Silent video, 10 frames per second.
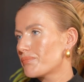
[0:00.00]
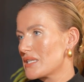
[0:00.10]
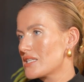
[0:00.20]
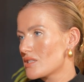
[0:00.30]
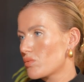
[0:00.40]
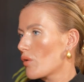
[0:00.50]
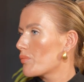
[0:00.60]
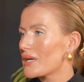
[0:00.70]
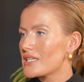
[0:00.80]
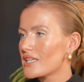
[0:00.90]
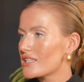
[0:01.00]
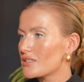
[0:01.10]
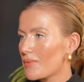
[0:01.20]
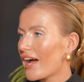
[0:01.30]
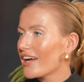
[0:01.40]
business based in
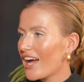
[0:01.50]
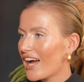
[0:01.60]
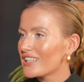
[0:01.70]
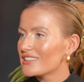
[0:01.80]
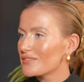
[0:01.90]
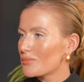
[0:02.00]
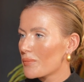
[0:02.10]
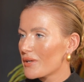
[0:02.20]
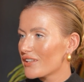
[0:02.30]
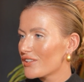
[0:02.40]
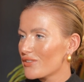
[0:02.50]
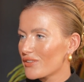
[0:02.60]
Dubai and in Marbella in the